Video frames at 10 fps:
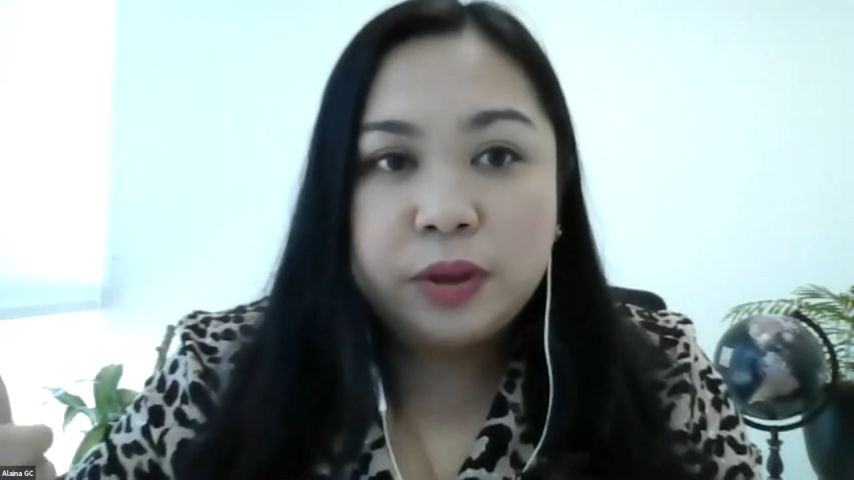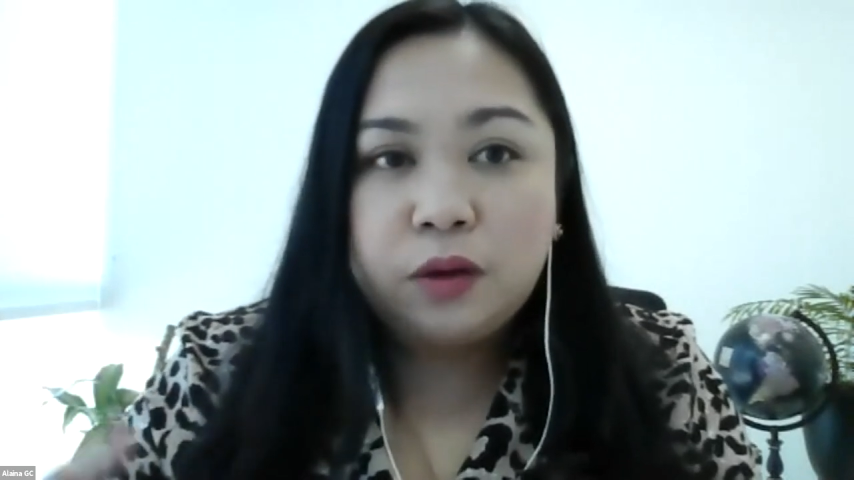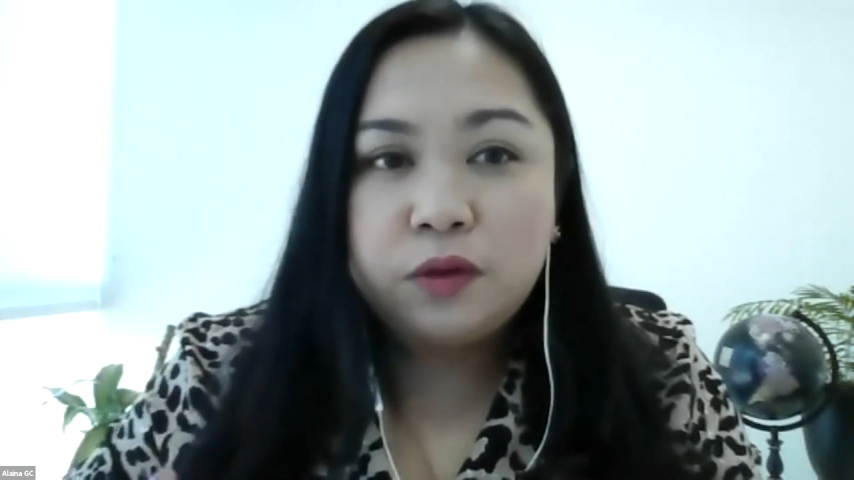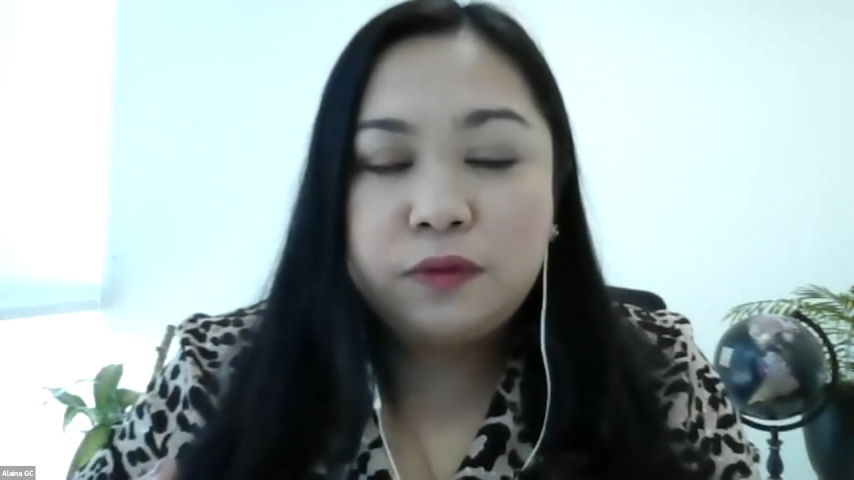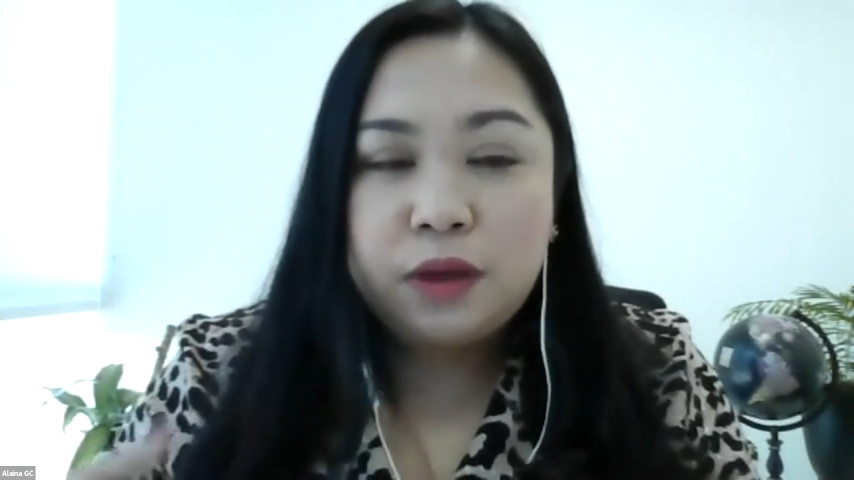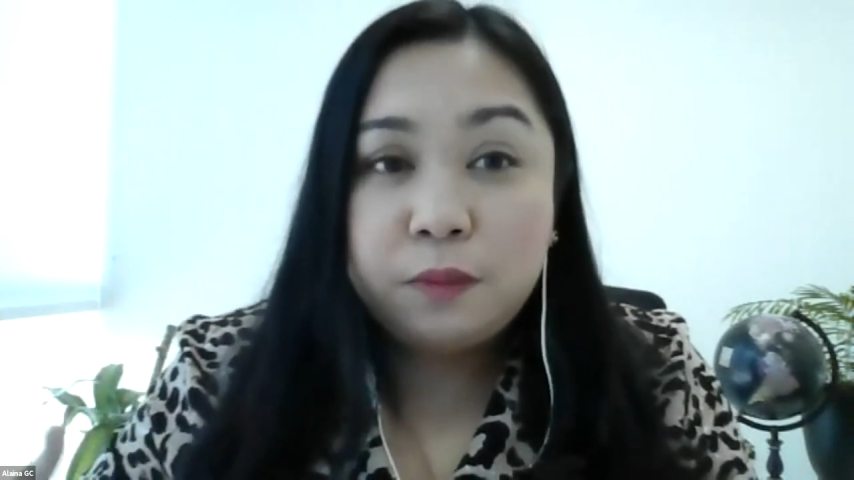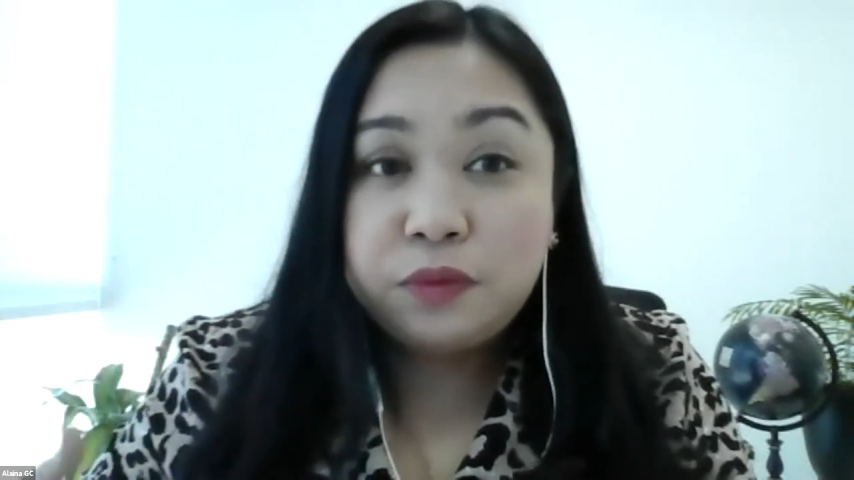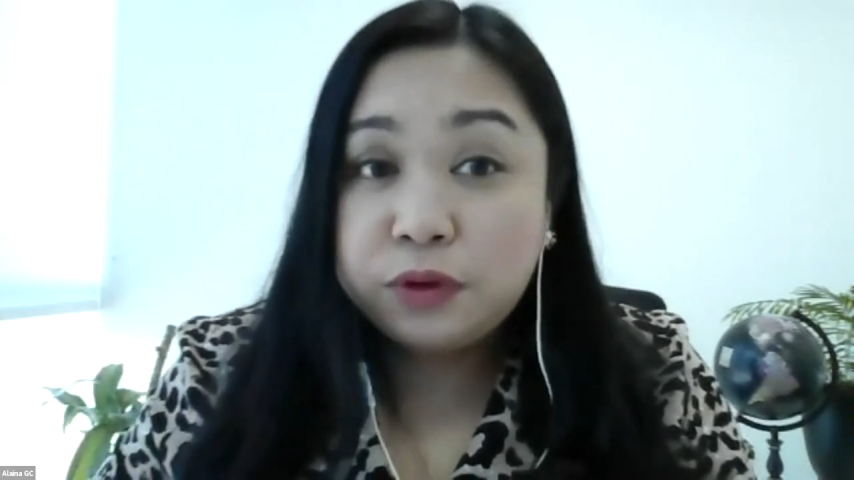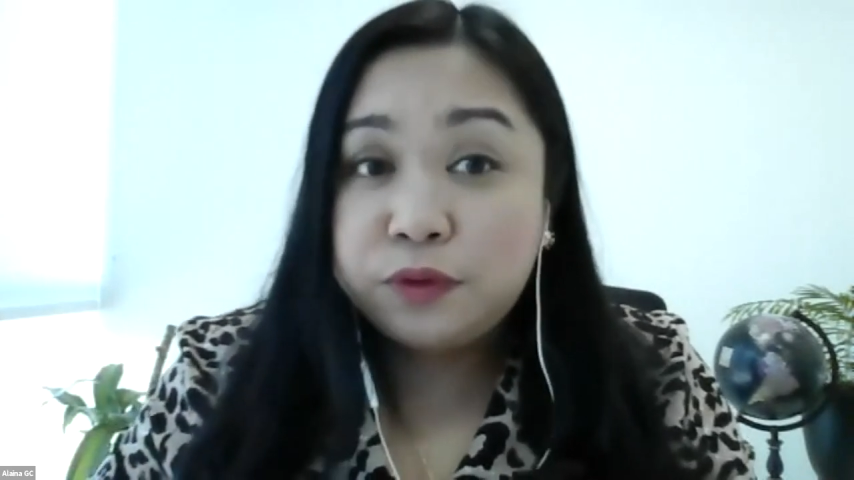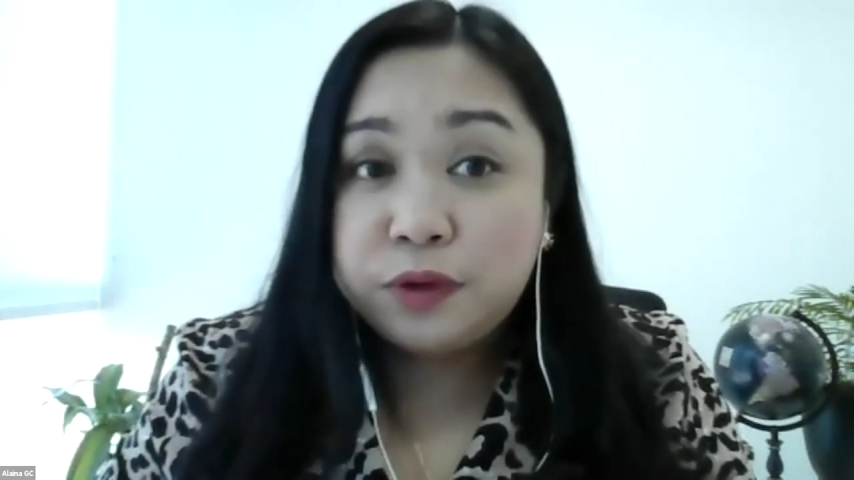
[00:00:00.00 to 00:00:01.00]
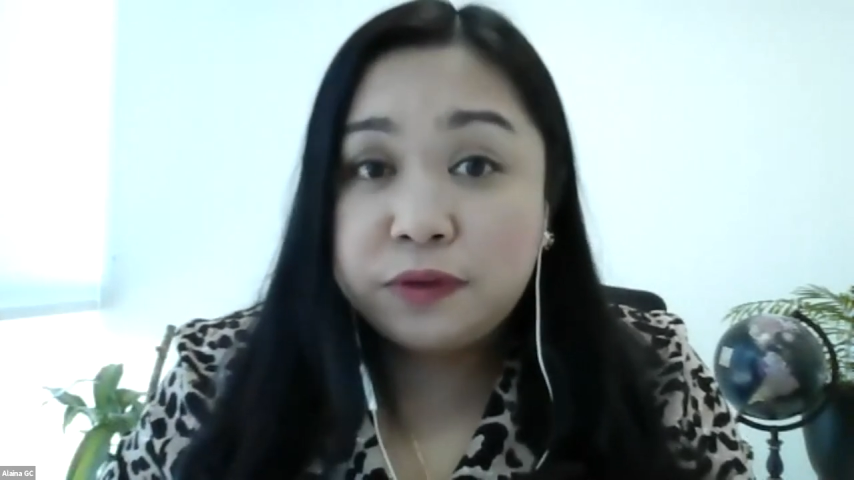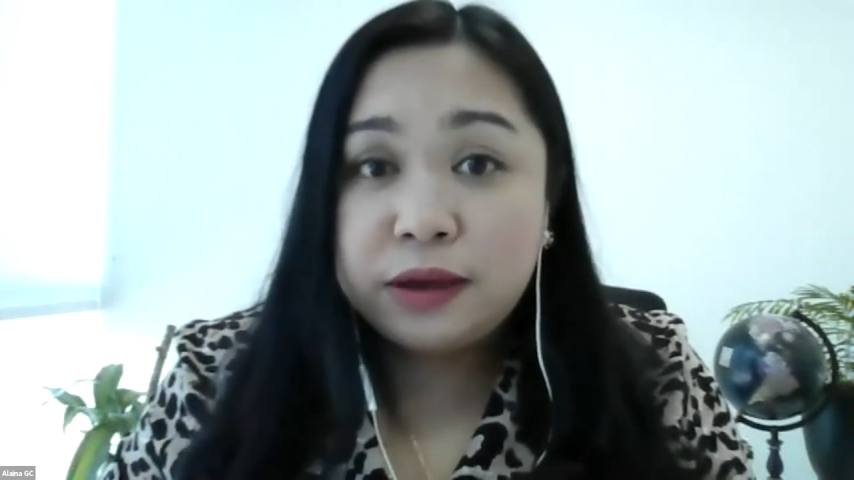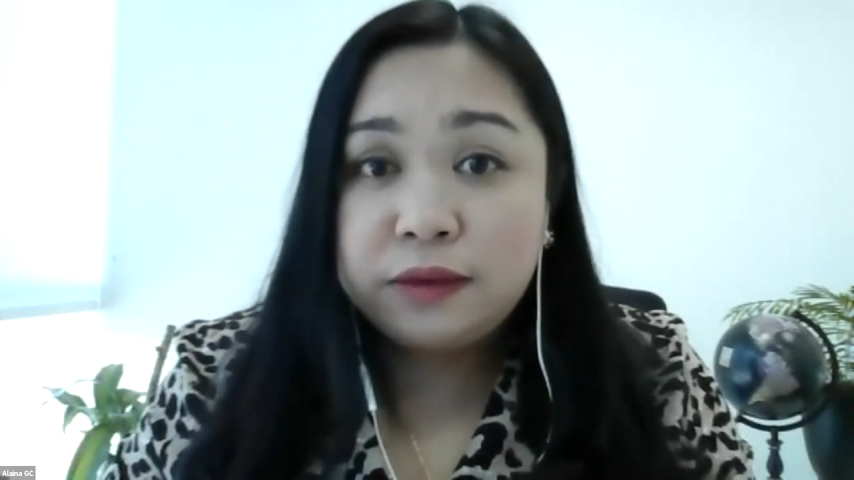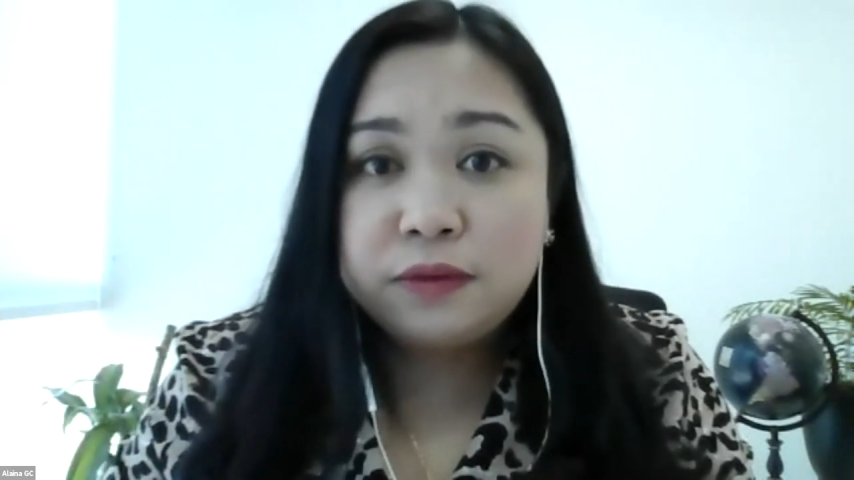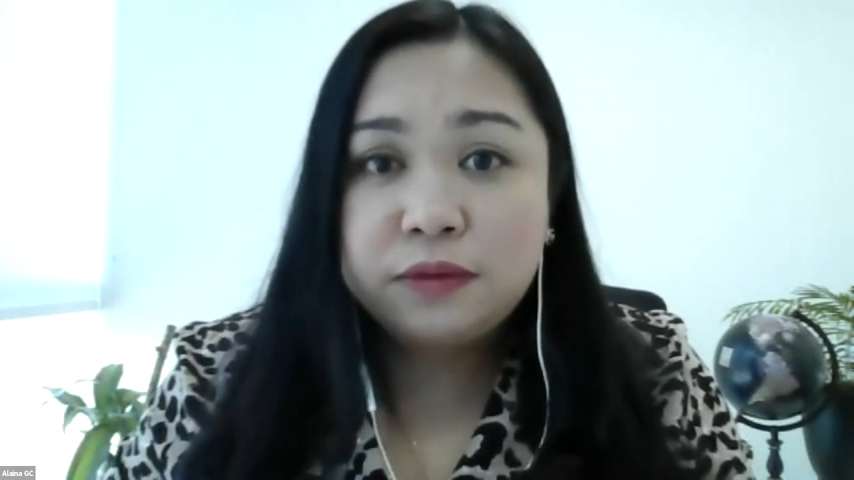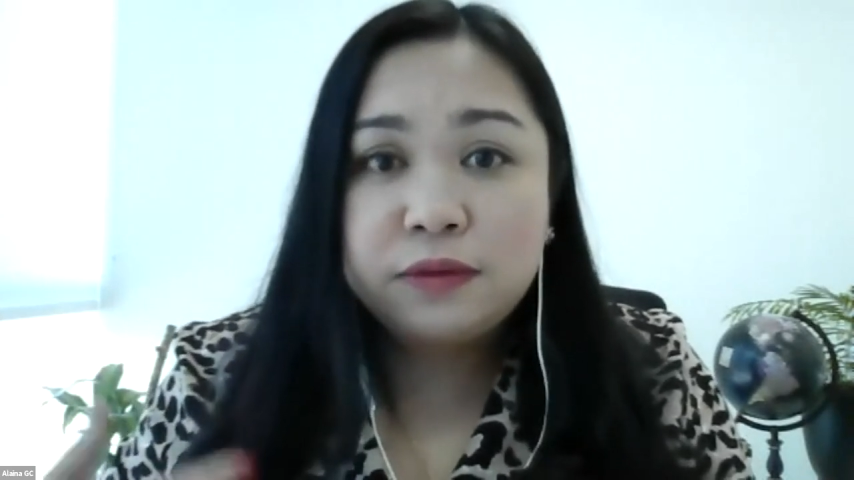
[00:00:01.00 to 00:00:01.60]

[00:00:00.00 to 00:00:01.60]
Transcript: because some services,